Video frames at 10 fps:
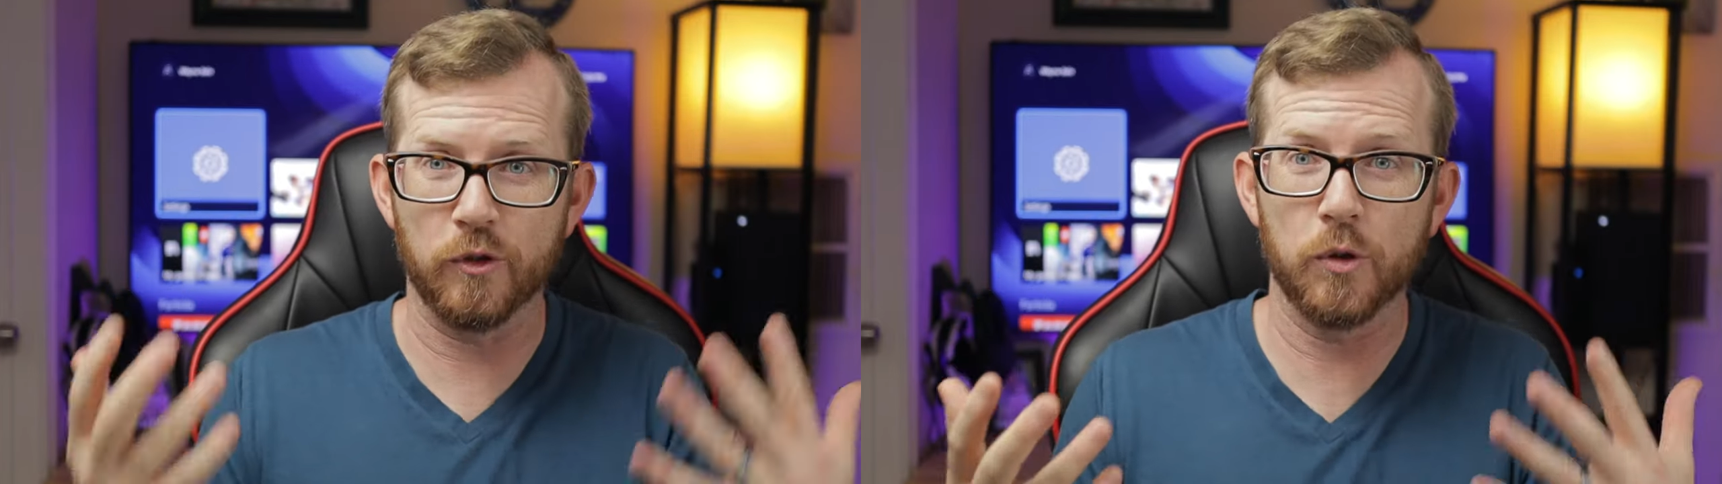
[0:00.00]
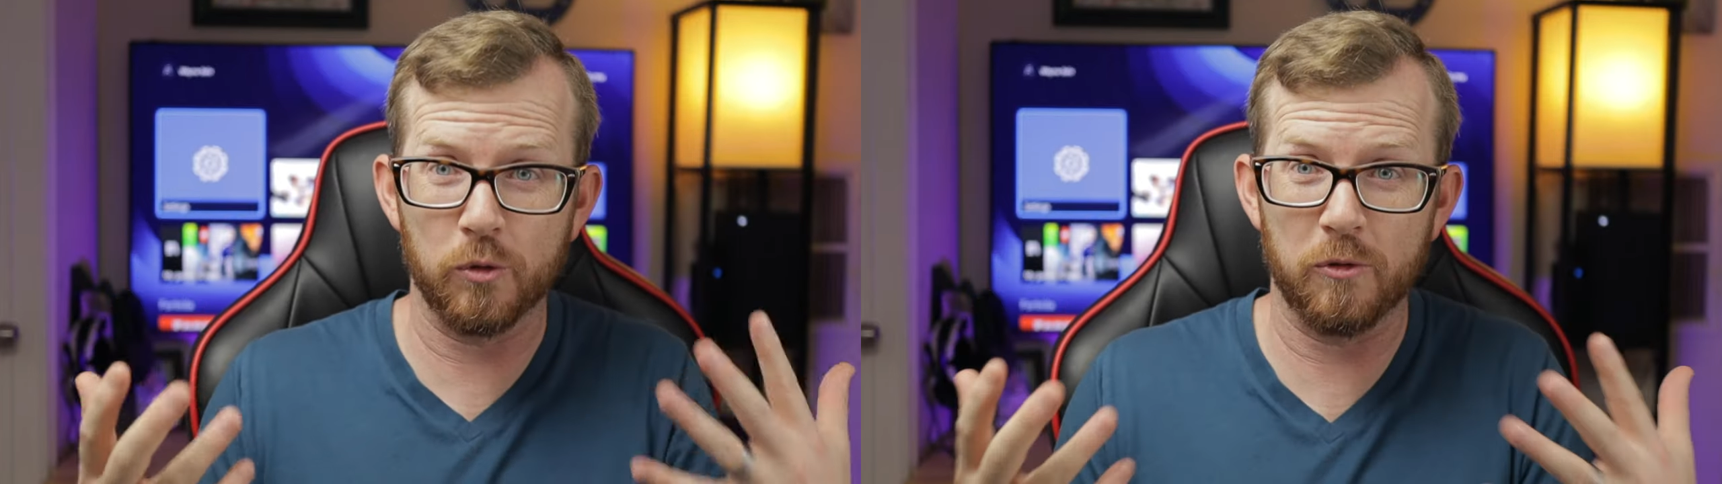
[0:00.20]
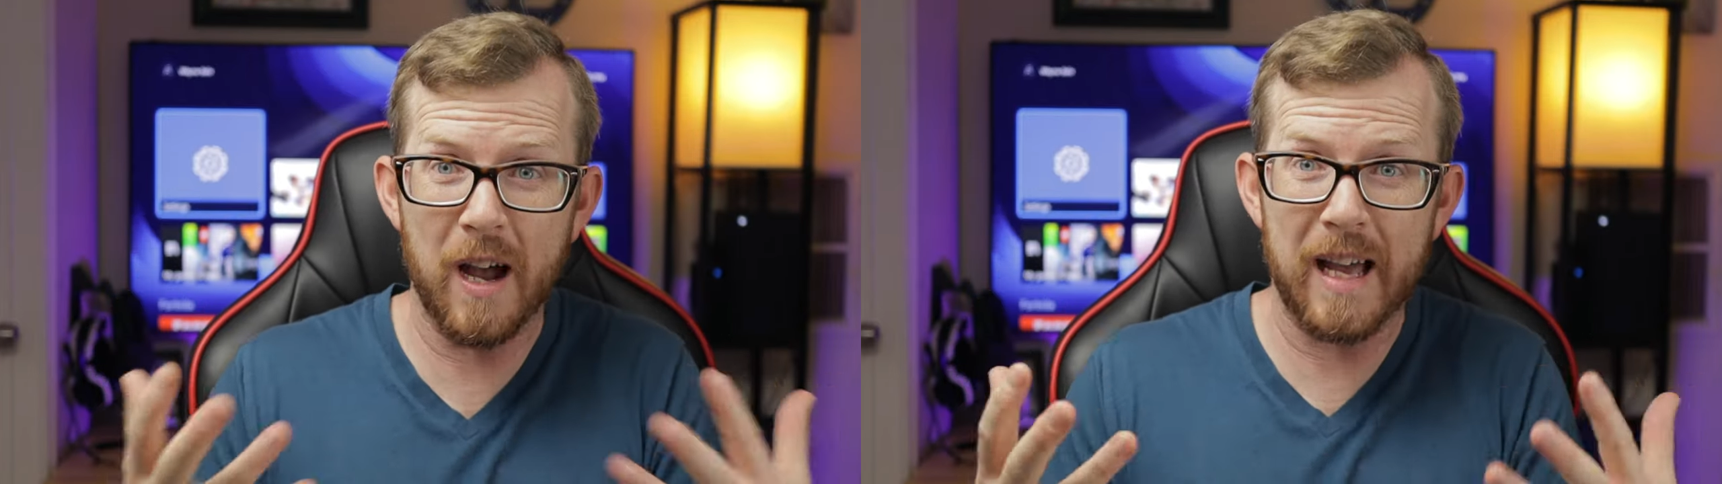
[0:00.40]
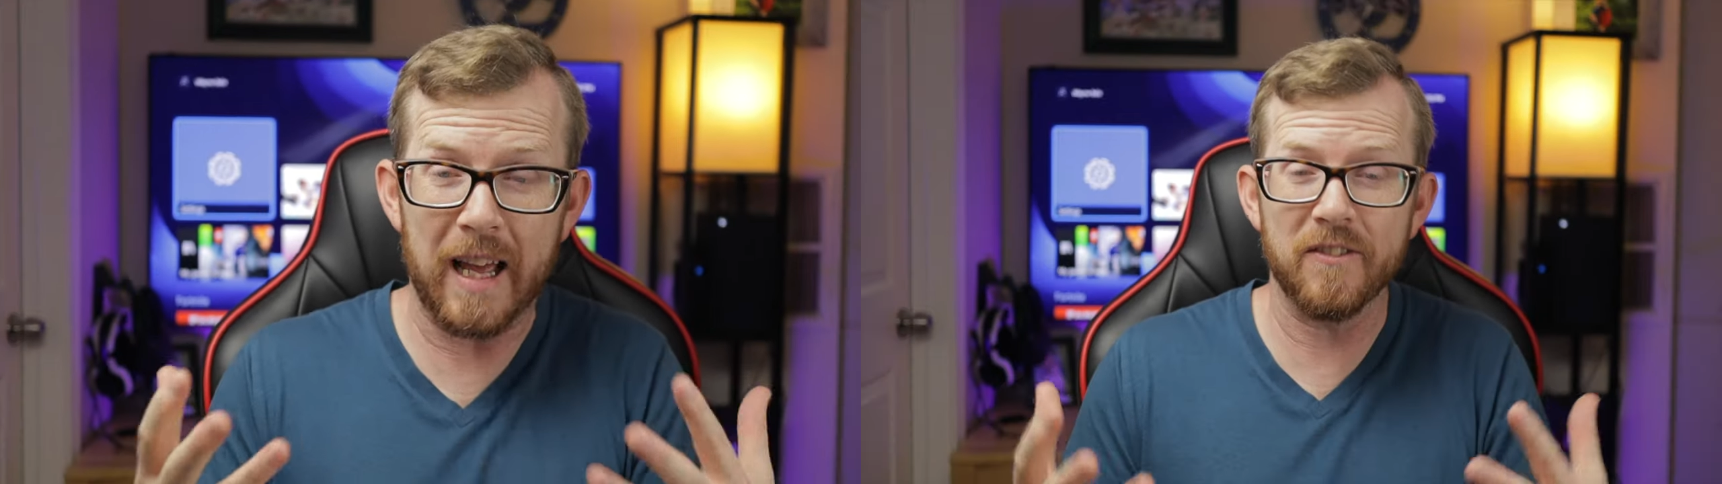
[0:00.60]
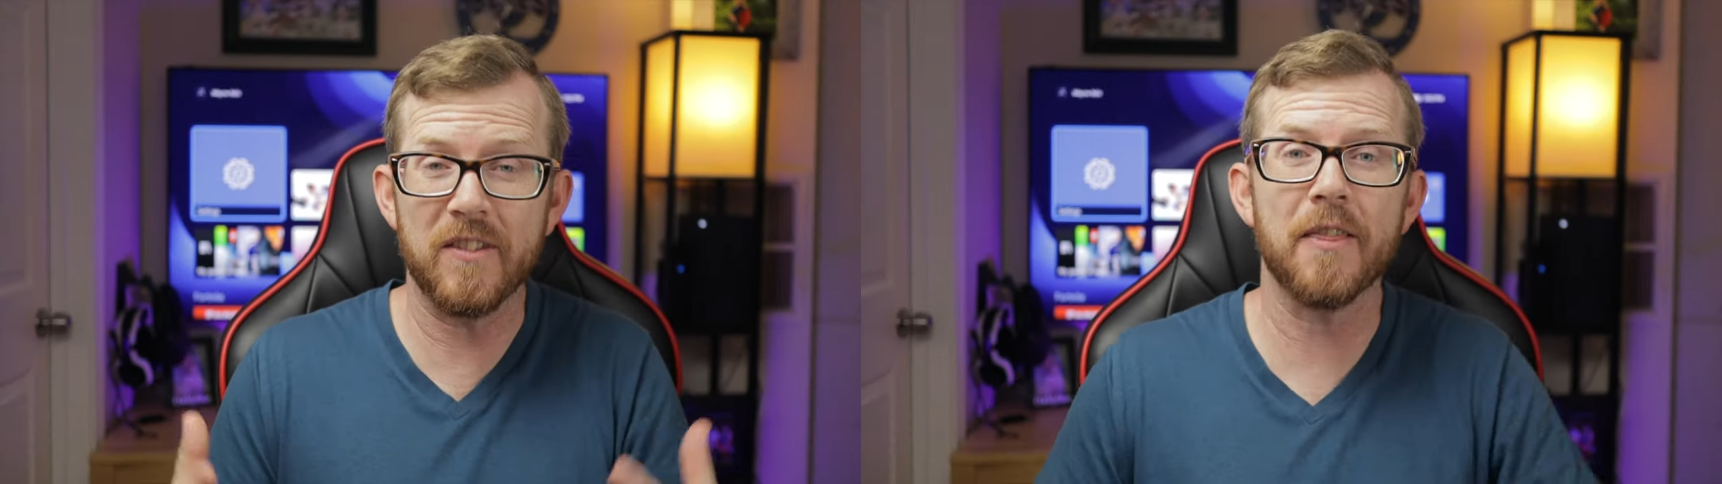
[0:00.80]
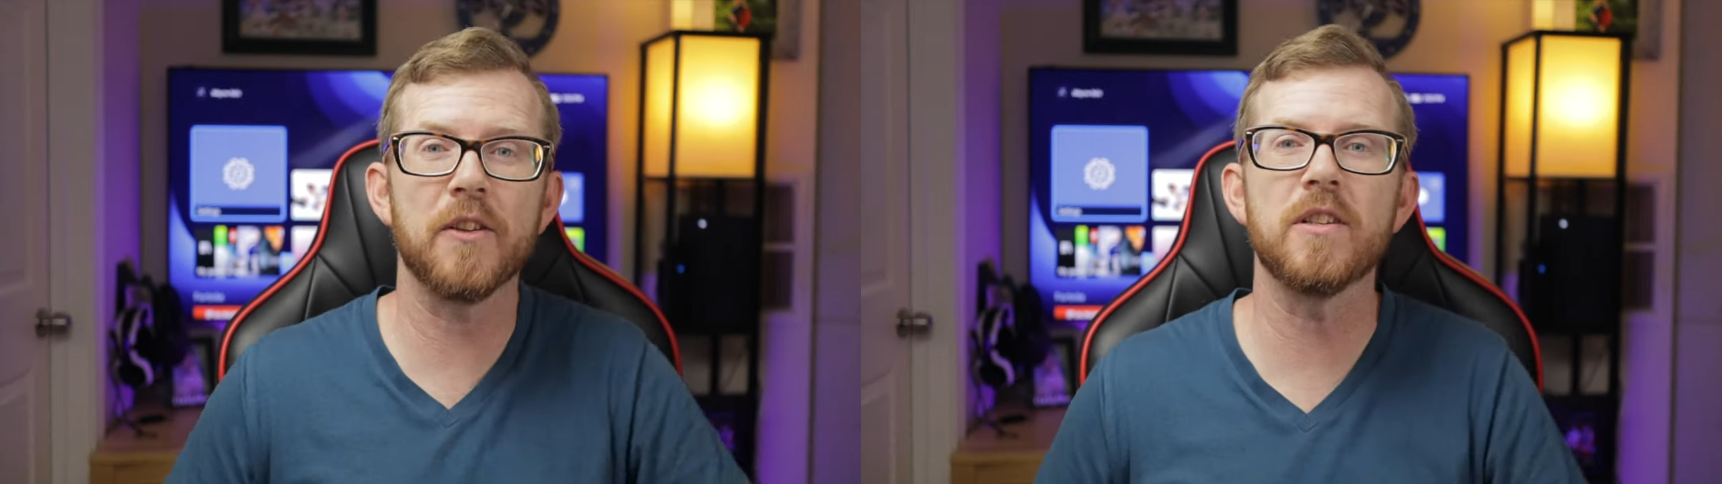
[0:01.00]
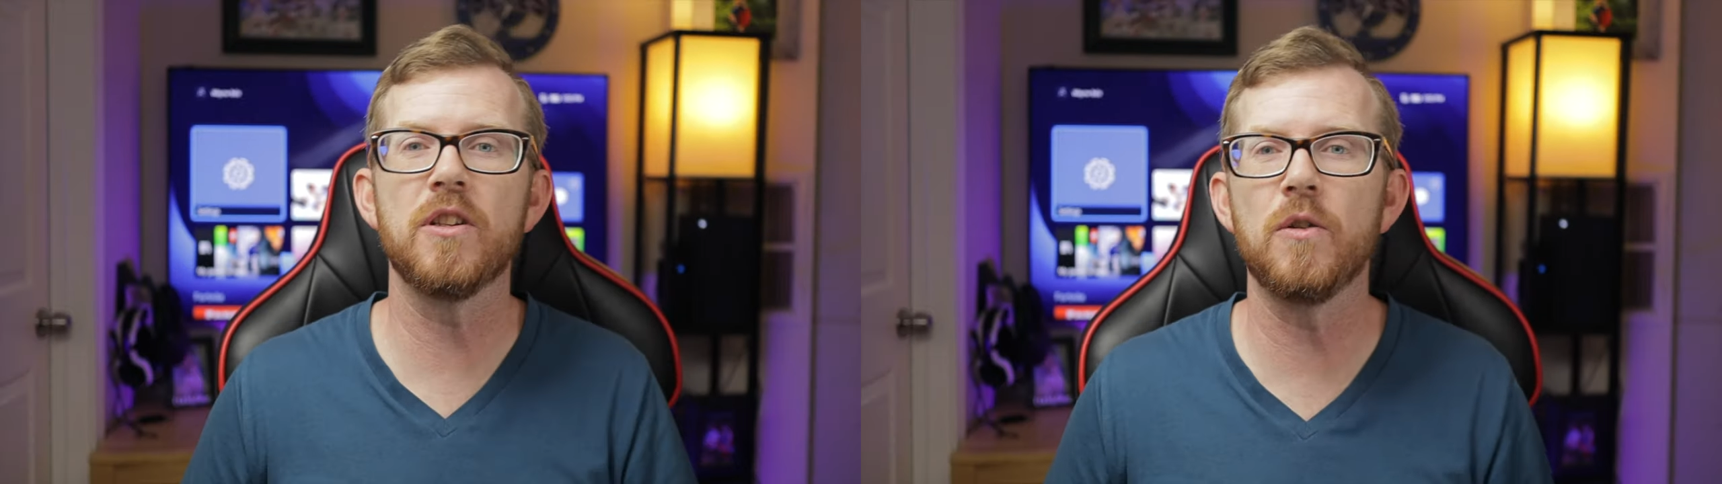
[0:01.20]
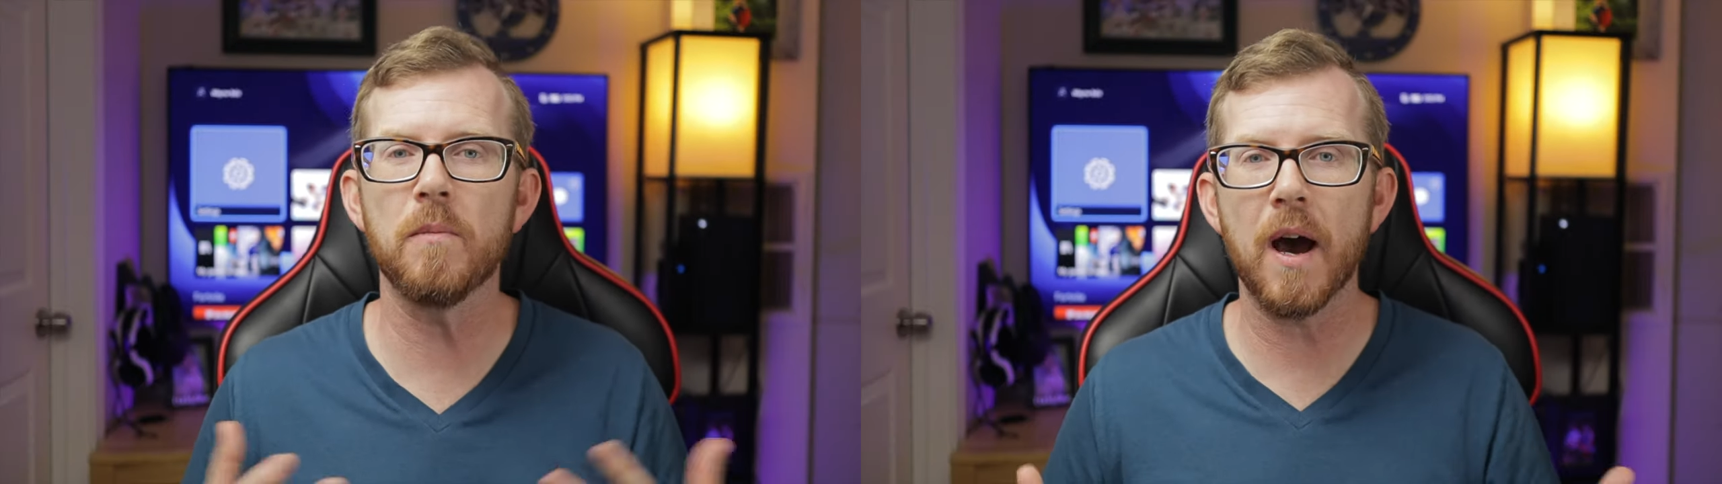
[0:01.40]
crud, I've got this
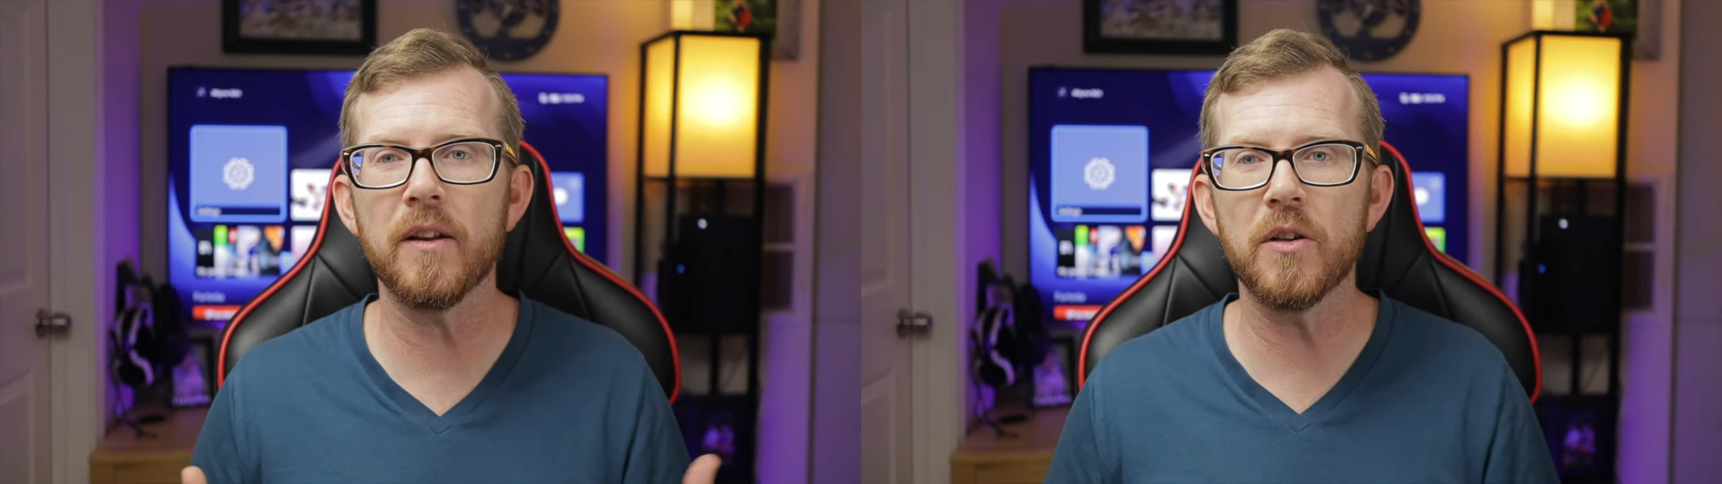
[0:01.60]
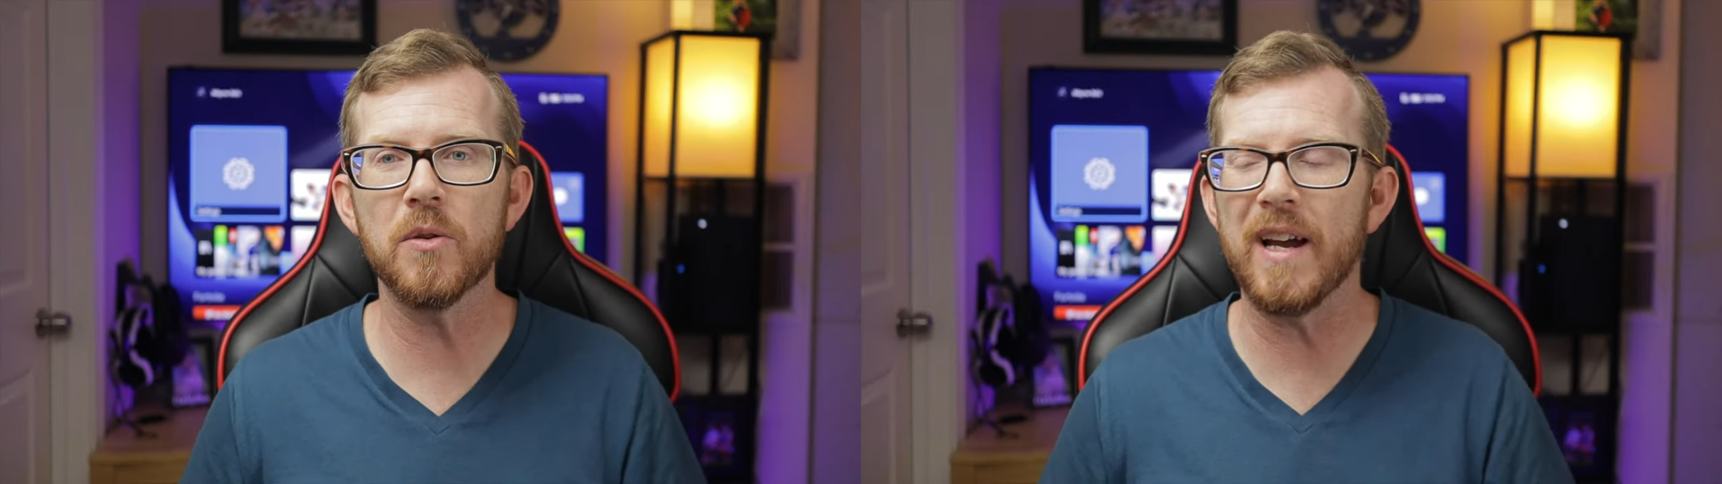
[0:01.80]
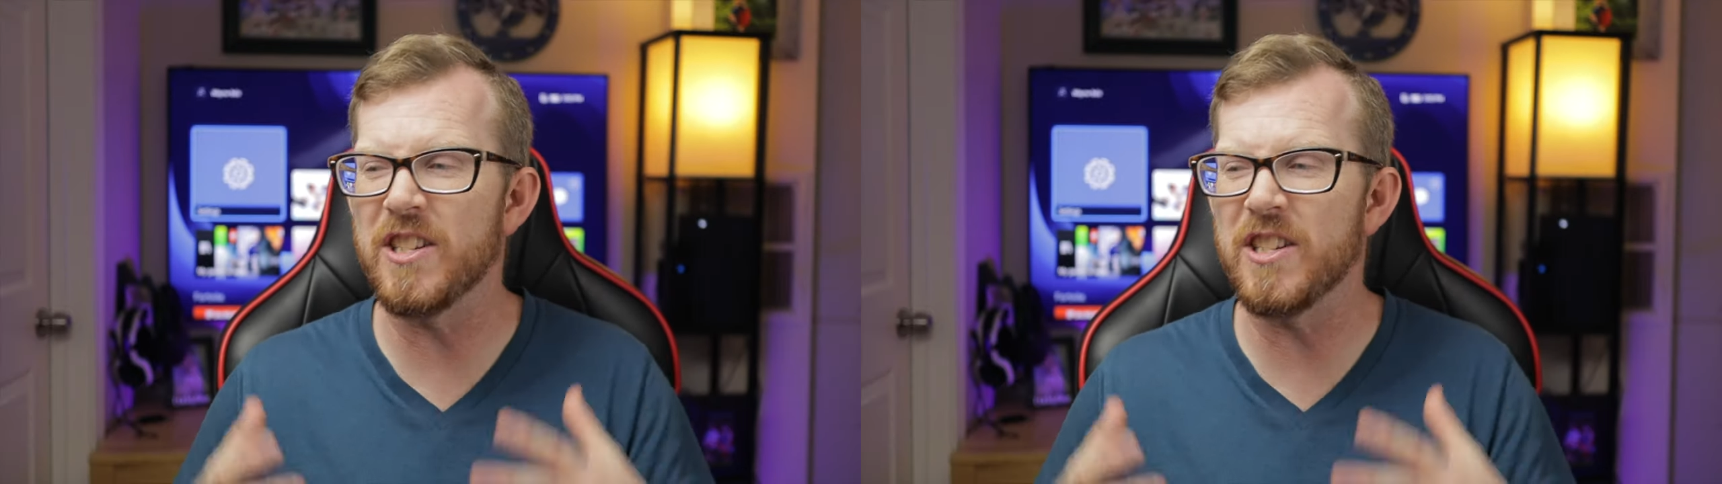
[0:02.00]
new monitor.